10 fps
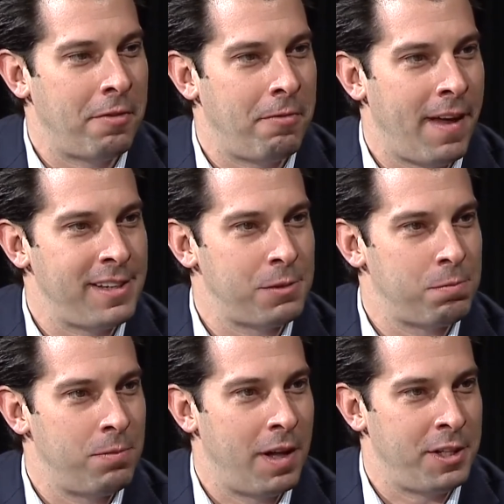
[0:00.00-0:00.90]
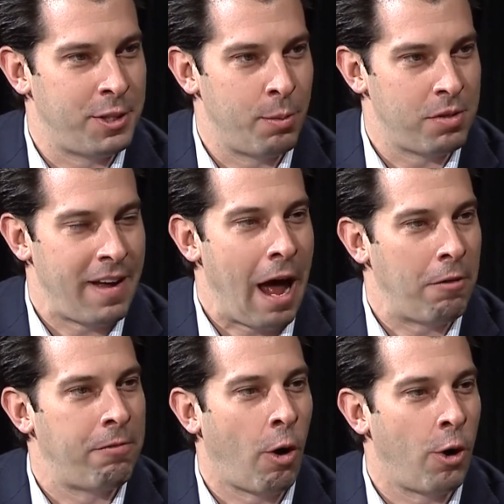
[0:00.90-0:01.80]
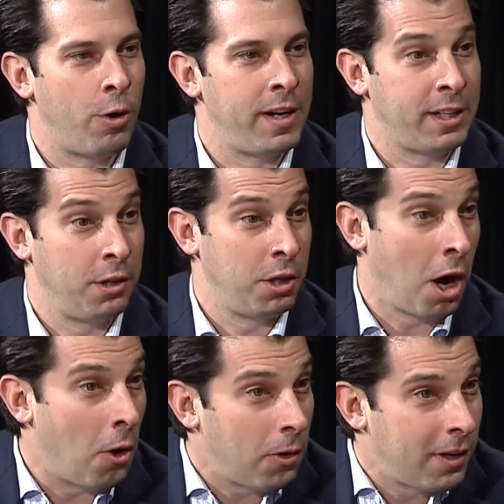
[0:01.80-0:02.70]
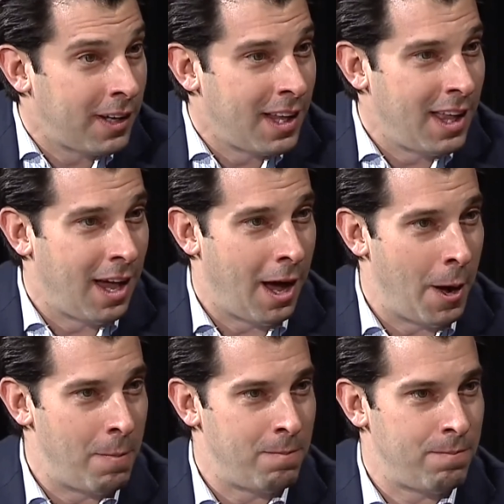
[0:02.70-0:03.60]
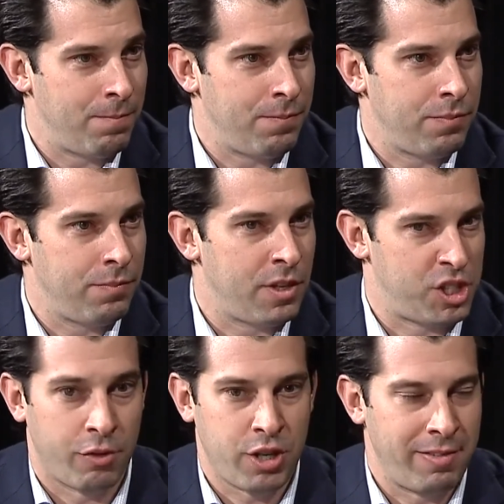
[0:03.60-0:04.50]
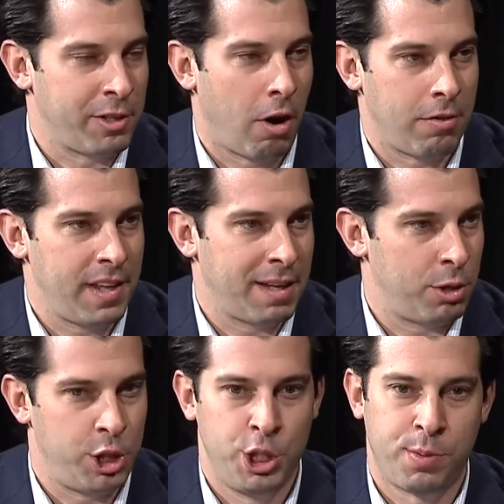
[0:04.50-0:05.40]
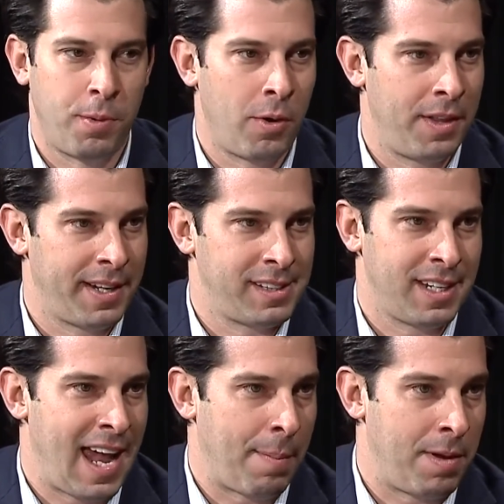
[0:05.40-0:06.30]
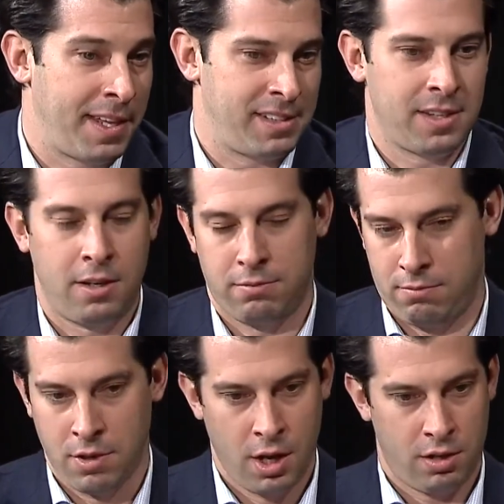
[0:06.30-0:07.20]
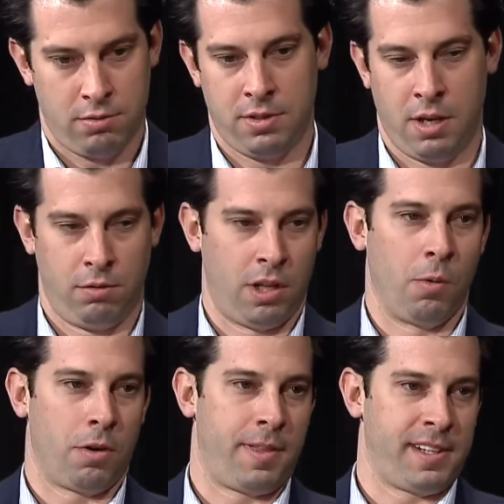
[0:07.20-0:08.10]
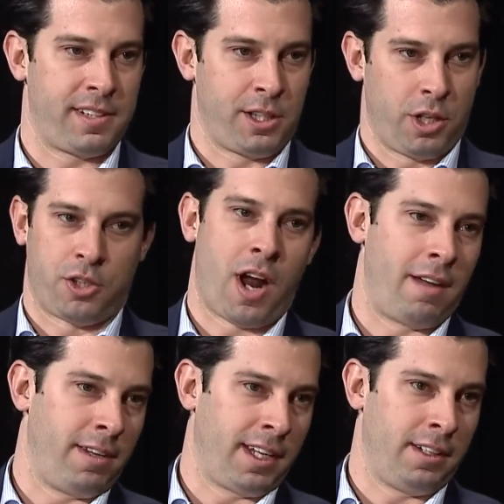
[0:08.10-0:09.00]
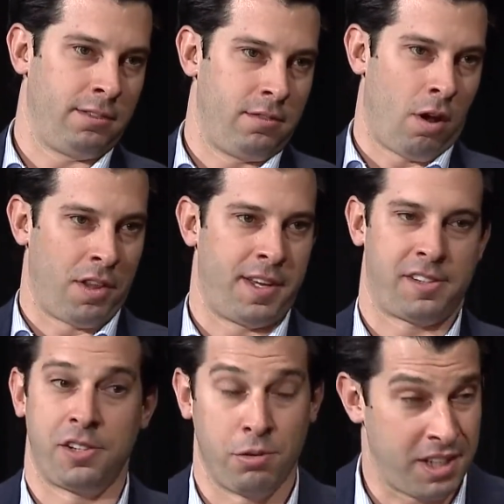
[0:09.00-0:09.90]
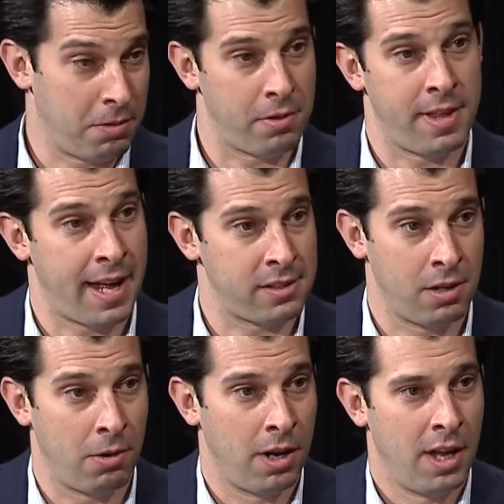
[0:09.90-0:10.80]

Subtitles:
the fence in terms of how far it can go. The self-driving car thing, I'm a huge proponent. I think it's going to happen. I think it's going to, lower things like drunk driving and all the deaths associated with that. So